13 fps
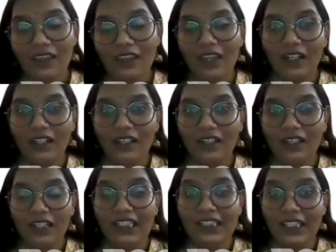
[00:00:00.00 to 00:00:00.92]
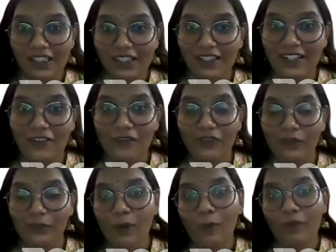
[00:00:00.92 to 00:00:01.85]
that is necessary for
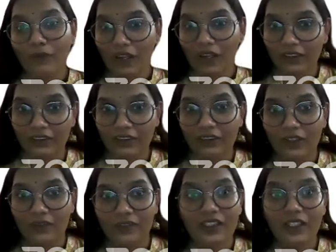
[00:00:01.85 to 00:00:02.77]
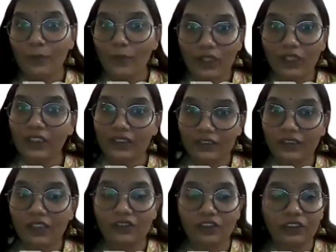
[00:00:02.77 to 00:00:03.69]
the proper functioning of the democratic
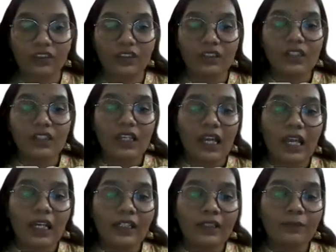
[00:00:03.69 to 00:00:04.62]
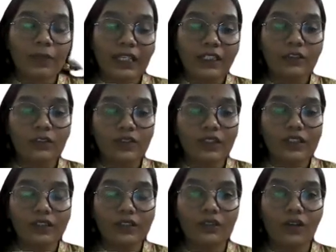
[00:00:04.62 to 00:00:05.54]
structure. And merits of the
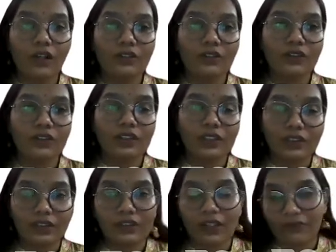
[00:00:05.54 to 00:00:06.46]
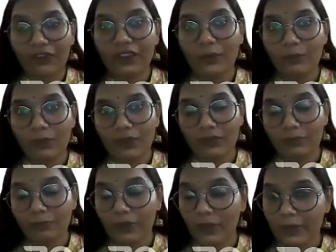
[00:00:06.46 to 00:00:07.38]
rigid constitution, it's definitely
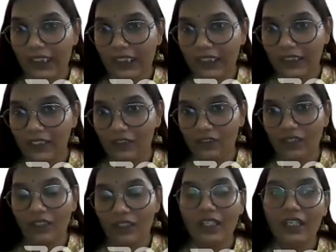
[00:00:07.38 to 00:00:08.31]
permanent in nature.